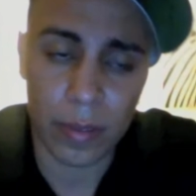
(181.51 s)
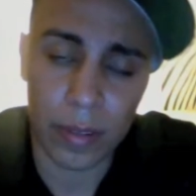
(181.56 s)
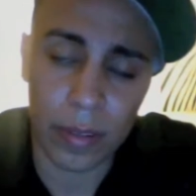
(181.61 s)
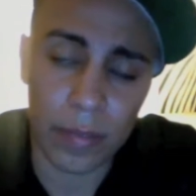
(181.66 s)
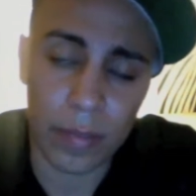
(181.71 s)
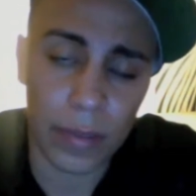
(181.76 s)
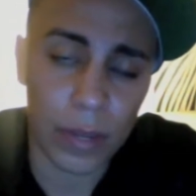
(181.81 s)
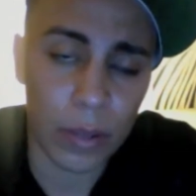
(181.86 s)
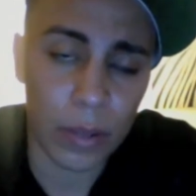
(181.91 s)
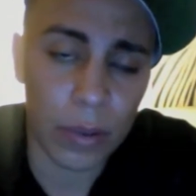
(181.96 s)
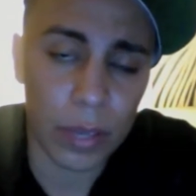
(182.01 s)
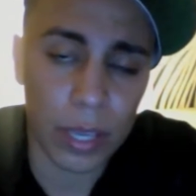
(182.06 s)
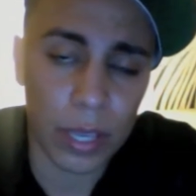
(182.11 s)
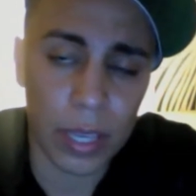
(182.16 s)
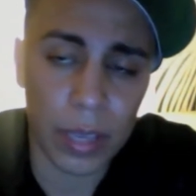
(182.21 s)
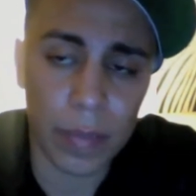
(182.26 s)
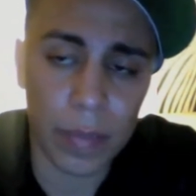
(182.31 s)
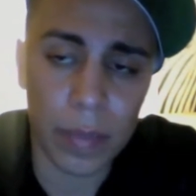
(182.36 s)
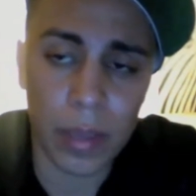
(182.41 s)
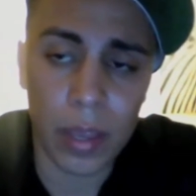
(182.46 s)
video
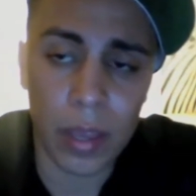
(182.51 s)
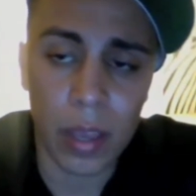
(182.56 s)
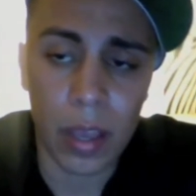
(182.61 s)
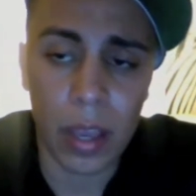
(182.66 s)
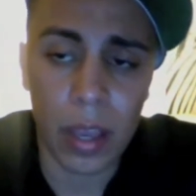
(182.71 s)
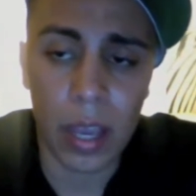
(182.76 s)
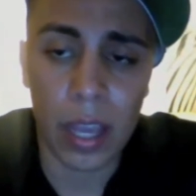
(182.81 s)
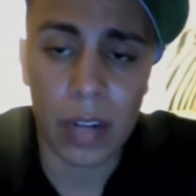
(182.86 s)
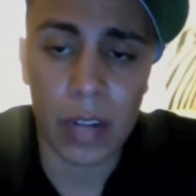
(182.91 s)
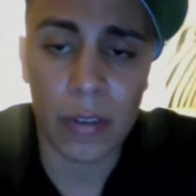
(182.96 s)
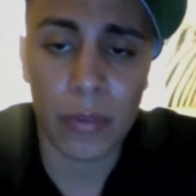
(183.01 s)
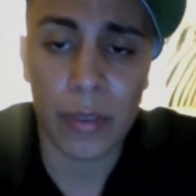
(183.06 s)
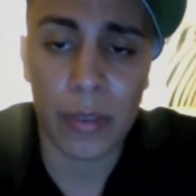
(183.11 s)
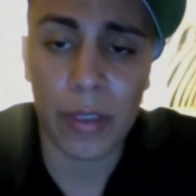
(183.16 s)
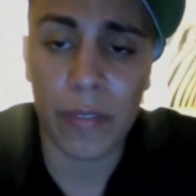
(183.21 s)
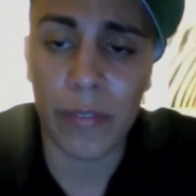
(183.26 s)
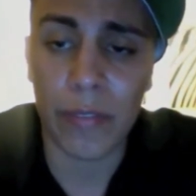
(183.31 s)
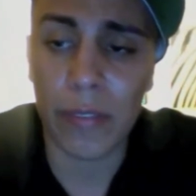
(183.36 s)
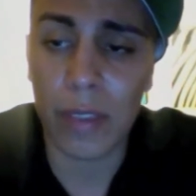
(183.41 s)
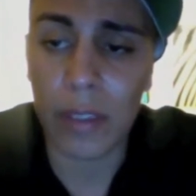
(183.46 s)
game, how to
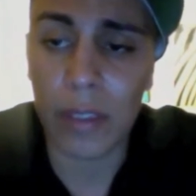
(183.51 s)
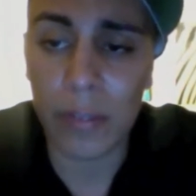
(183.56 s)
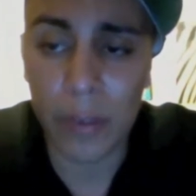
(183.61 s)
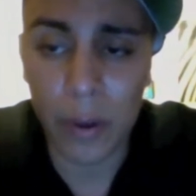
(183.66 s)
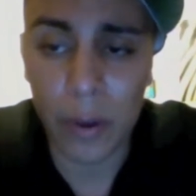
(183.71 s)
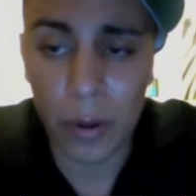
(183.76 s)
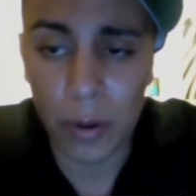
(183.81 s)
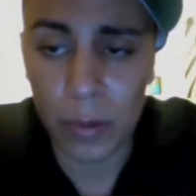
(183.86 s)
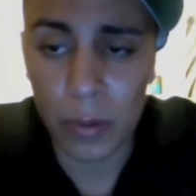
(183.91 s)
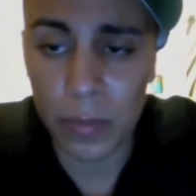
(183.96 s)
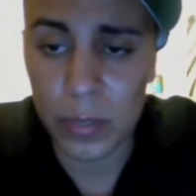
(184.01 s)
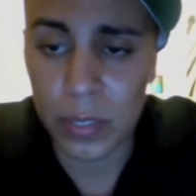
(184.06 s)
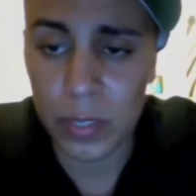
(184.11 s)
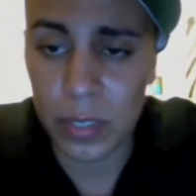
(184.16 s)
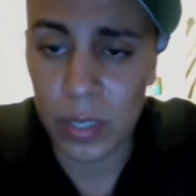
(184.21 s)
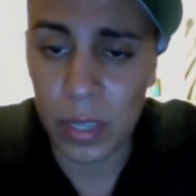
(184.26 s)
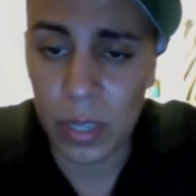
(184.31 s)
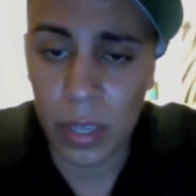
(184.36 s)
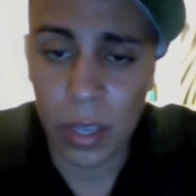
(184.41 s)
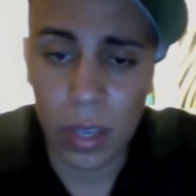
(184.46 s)
create reverbs,